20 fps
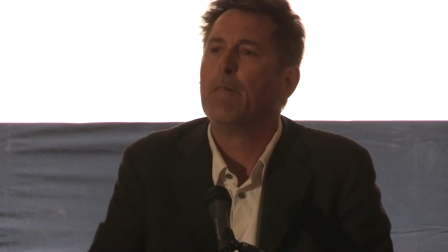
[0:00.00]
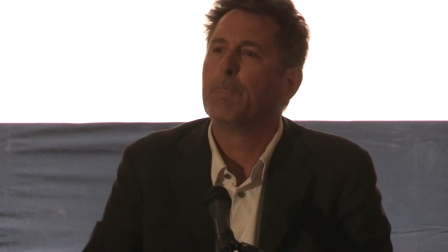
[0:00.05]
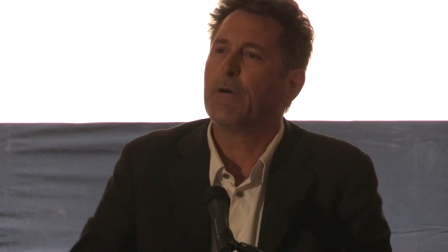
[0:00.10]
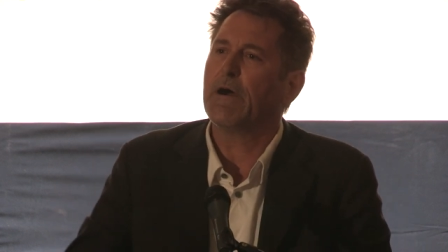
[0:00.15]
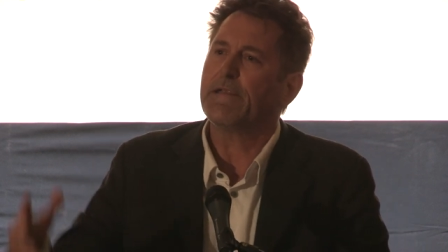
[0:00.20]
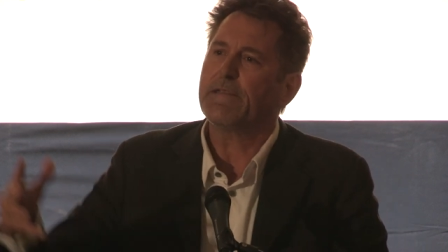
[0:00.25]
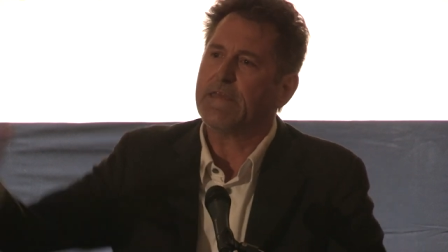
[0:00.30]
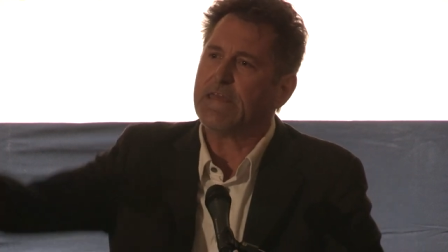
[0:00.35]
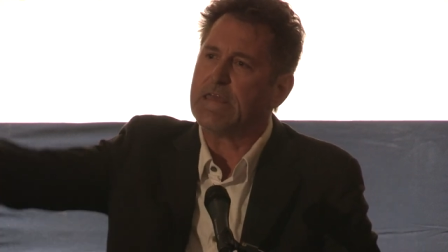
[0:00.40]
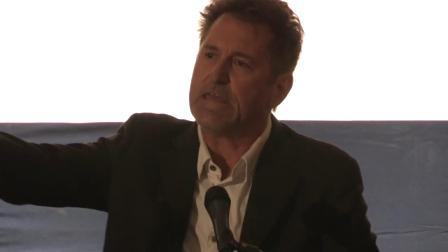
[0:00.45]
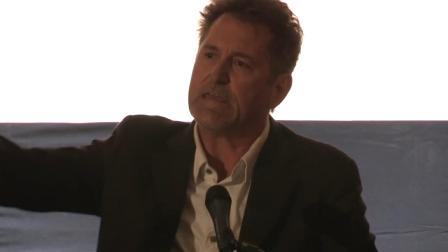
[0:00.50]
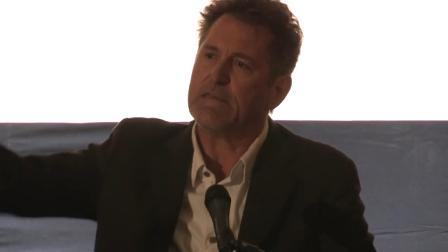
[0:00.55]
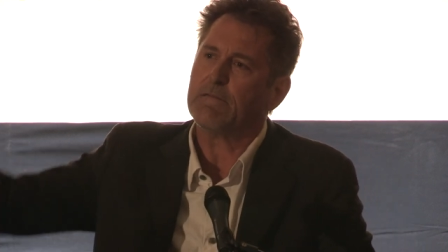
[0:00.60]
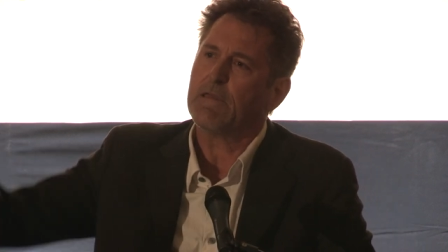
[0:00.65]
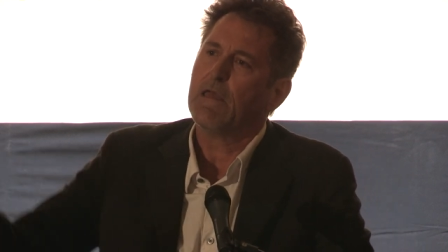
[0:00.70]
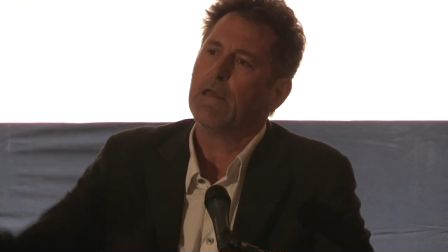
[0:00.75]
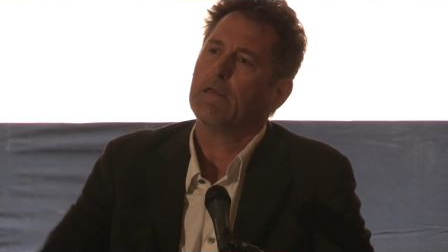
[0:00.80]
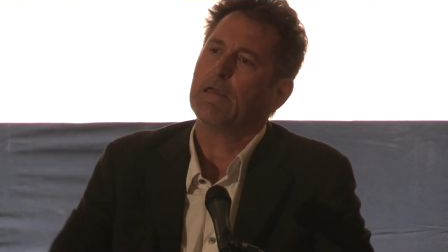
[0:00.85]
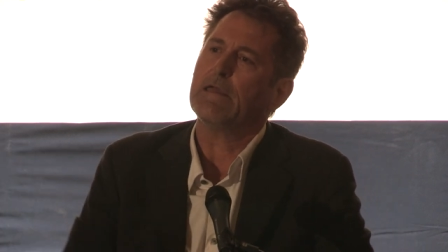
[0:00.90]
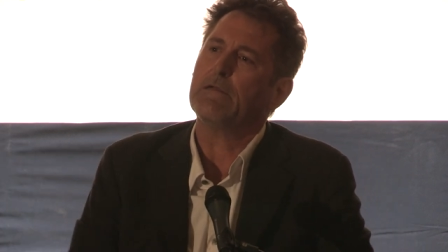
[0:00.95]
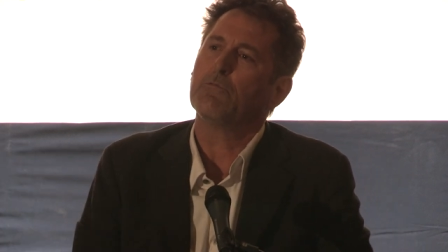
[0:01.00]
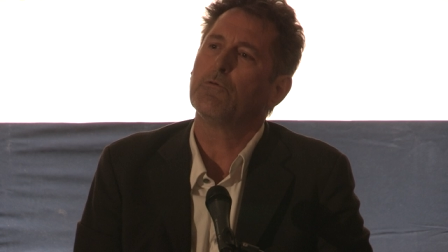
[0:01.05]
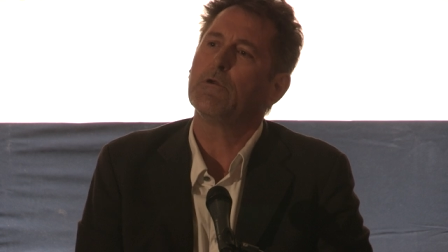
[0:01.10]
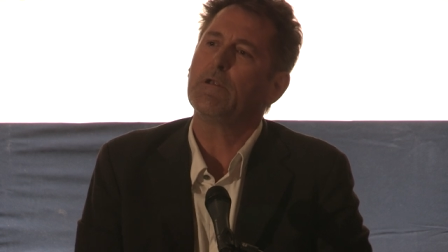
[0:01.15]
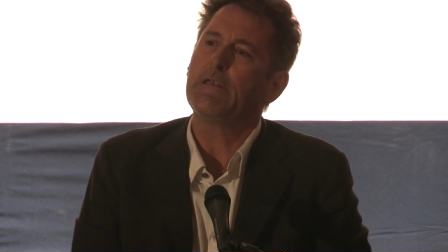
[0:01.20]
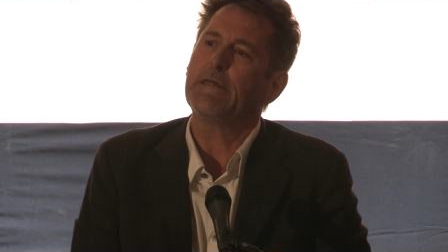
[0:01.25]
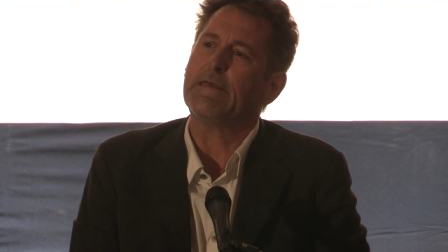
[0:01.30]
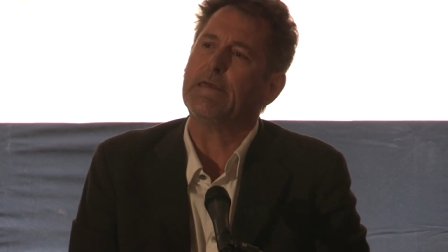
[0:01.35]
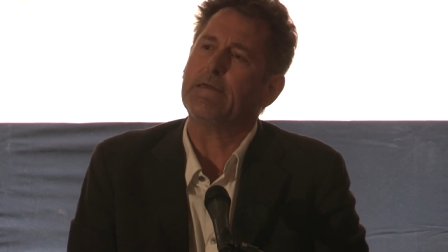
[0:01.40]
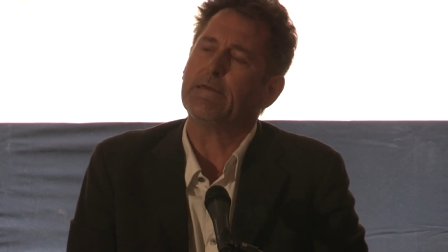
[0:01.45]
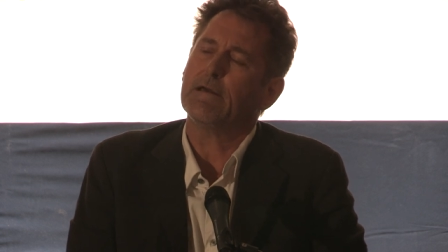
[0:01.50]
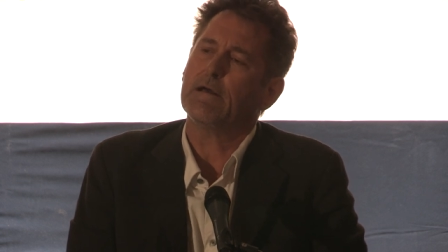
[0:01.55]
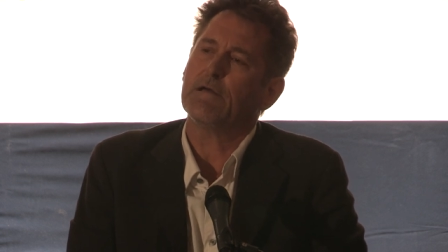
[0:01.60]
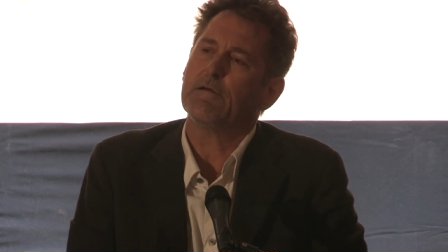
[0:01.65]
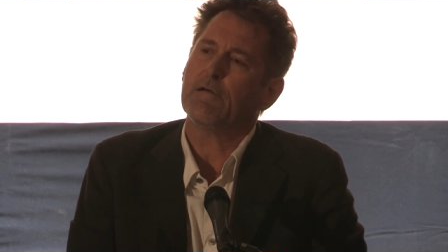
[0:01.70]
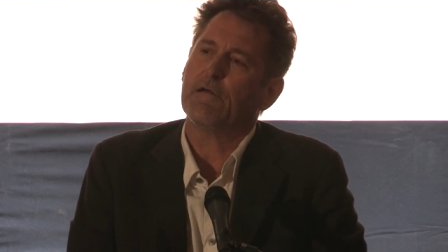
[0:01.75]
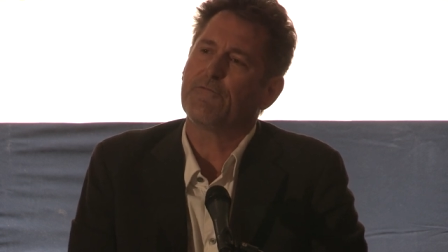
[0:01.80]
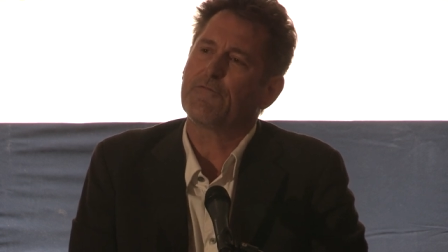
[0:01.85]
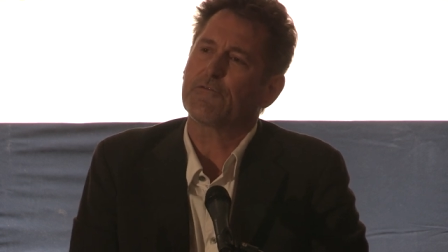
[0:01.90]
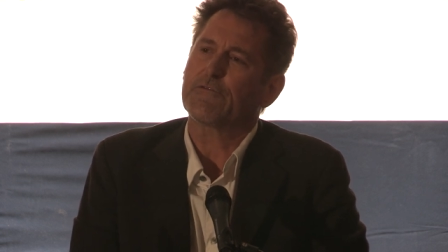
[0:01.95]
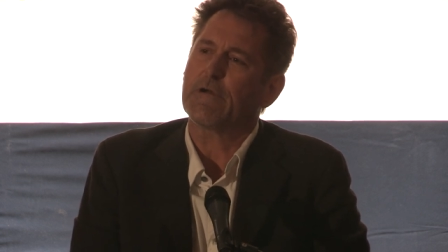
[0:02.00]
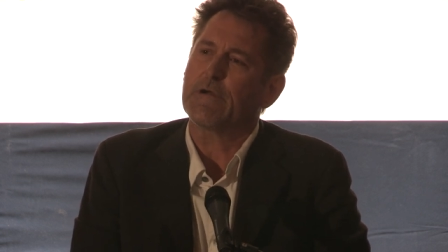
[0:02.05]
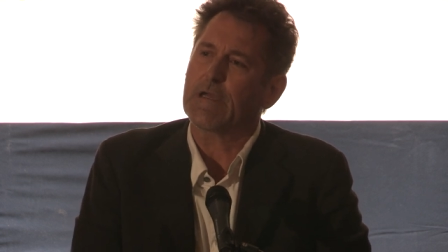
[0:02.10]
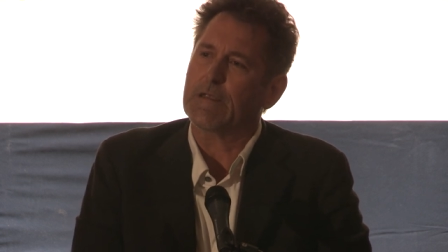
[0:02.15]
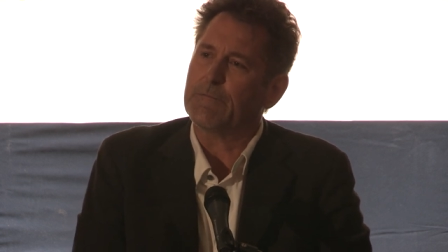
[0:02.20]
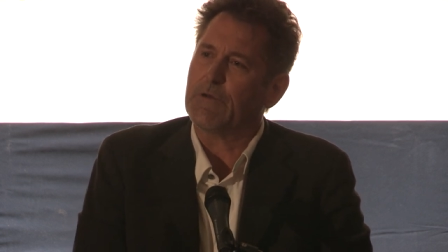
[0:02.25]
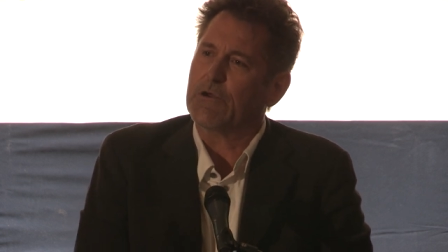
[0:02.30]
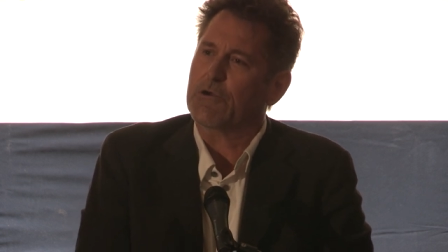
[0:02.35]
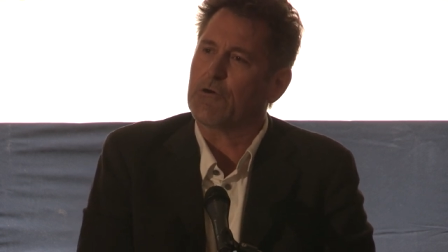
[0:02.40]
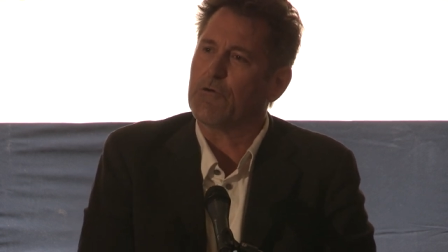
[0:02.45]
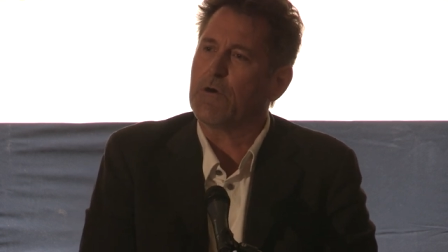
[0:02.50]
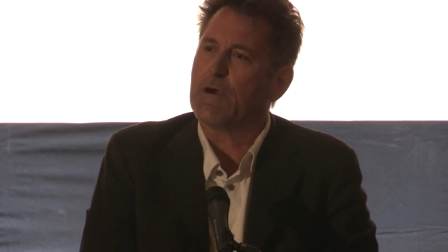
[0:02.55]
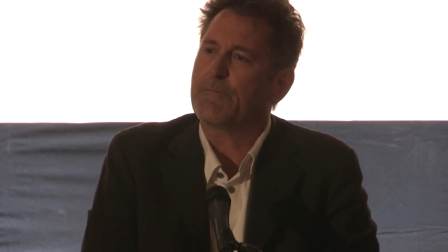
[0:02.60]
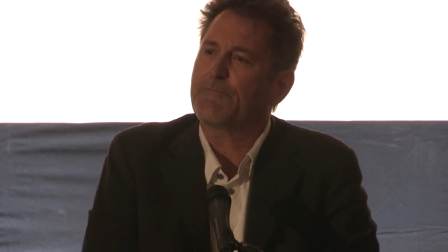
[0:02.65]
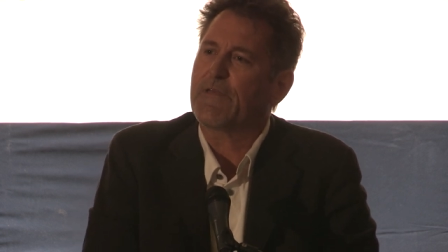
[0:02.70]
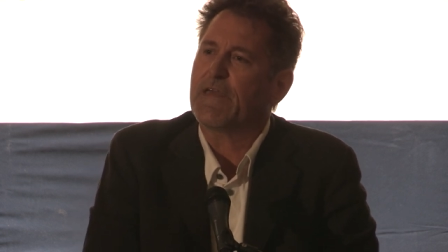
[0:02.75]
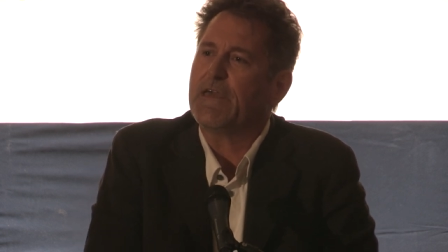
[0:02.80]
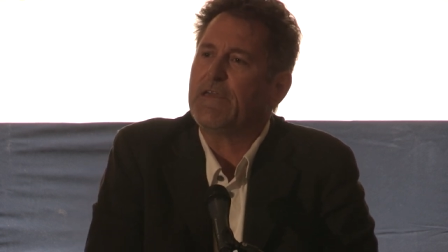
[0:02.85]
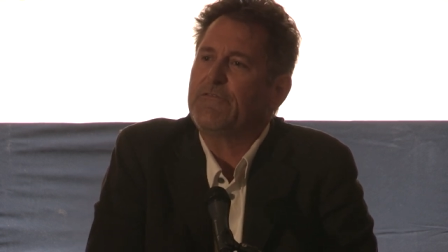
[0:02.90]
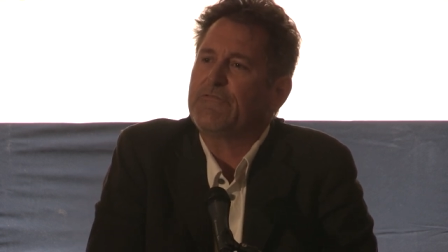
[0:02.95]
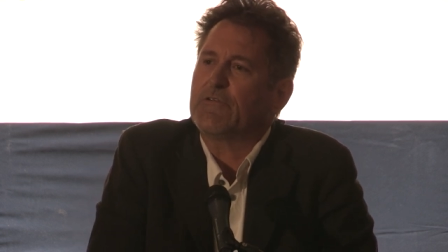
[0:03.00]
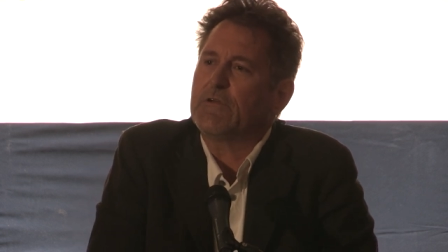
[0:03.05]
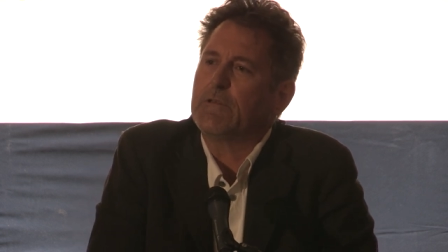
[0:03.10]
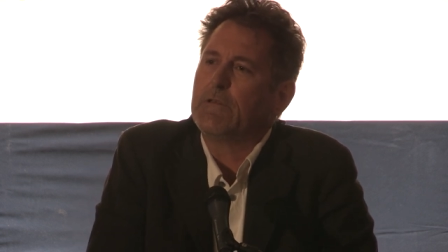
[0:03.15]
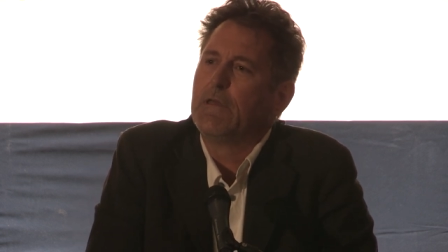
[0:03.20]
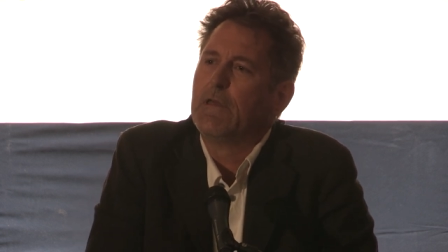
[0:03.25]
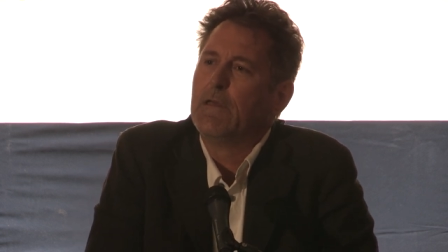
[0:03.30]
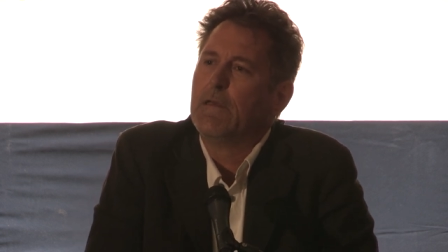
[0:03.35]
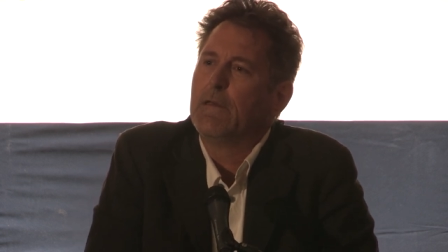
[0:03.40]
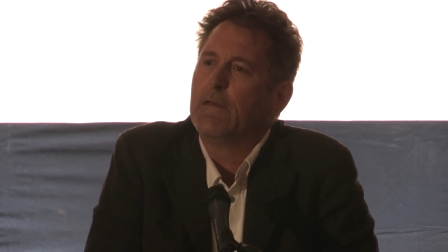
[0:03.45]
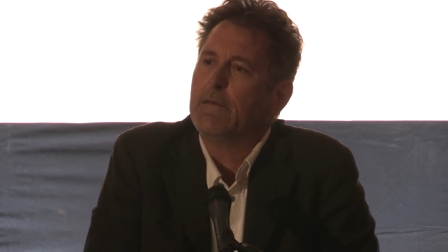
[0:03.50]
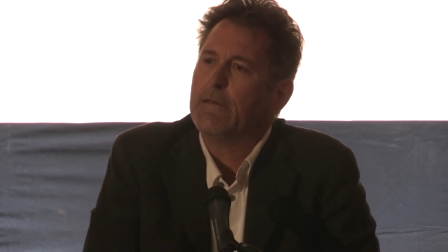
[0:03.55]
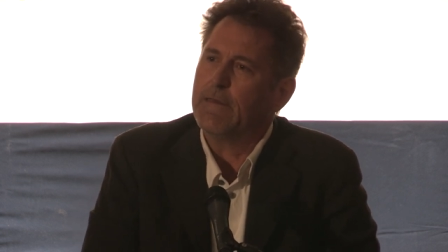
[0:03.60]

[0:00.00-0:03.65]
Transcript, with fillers: But he, he really, uh, if we're talking about co-optation,